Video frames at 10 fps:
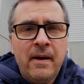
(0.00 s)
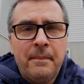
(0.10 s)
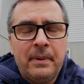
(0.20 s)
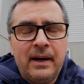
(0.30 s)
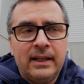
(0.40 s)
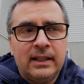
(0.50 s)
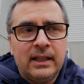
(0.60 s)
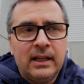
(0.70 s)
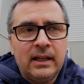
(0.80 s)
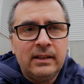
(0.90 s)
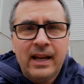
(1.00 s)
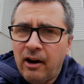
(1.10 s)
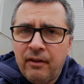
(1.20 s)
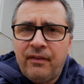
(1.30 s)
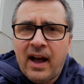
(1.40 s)
but
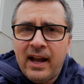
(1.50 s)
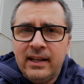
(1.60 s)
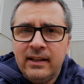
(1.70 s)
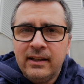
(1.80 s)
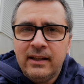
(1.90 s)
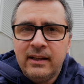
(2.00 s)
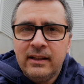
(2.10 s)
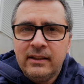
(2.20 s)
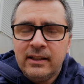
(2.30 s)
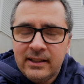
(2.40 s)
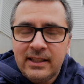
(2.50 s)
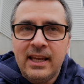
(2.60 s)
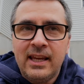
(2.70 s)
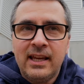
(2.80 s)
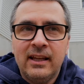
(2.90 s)
terrified to
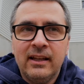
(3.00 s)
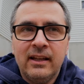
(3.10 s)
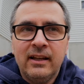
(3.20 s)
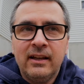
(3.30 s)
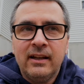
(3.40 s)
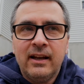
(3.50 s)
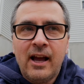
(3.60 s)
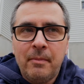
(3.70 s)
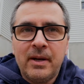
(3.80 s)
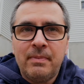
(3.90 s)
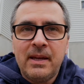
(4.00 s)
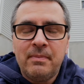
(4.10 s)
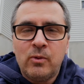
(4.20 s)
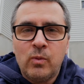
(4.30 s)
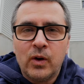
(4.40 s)
see how many
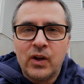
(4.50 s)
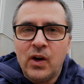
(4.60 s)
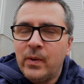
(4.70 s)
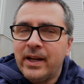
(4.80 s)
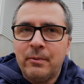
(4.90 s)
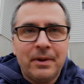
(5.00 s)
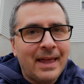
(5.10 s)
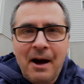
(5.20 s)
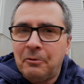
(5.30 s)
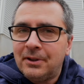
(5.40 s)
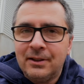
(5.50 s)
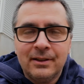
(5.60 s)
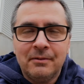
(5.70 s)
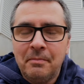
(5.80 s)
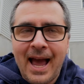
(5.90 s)
people were going without
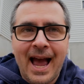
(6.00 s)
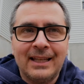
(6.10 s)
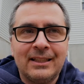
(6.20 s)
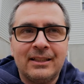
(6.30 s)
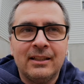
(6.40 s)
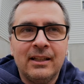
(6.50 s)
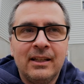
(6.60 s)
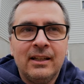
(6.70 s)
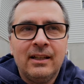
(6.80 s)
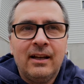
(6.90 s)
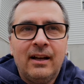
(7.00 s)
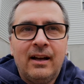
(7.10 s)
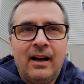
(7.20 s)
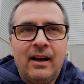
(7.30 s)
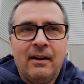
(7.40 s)
masks.
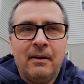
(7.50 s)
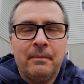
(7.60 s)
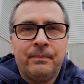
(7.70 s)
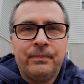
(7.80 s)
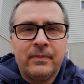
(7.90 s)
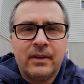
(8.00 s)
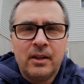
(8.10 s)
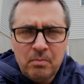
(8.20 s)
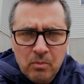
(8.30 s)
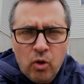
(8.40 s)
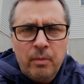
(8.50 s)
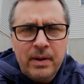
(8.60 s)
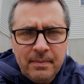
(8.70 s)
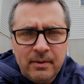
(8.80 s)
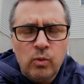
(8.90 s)
Um, more
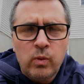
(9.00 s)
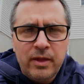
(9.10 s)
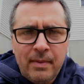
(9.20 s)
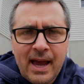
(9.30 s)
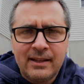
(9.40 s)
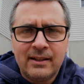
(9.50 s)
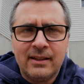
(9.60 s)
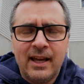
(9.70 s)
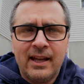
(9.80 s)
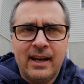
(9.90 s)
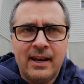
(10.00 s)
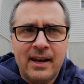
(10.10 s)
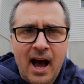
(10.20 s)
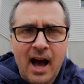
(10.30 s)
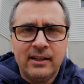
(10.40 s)
people with masks than
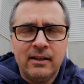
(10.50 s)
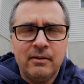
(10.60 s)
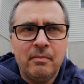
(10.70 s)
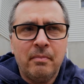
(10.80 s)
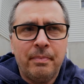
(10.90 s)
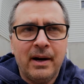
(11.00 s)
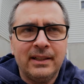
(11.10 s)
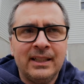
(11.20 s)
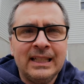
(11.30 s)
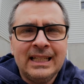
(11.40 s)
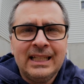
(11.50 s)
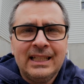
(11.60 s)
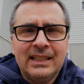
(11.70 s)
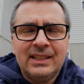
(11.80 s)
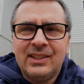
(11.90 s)
not, but
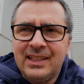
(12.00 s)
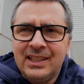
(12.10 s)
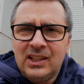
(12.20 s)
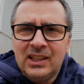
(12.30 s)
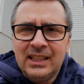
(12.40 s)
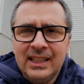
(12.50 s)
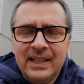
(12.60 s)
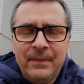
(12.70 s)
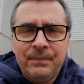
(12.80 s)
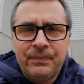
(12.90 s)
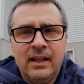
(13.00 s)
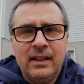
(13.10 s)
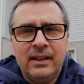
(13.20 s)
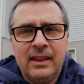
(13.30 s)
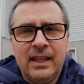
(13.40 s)
still,
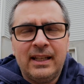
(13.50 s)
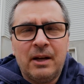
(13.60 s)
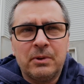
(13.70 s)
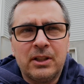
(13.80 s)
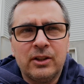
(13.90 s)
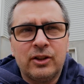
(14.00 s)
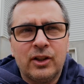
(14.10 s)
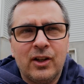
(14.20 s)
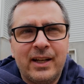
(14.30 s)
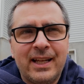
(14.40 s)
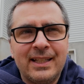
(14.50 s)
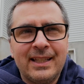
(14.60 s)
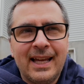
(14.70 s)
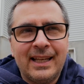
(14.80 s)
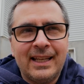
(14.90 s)
the thing that was concerning is
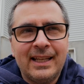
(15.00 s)
that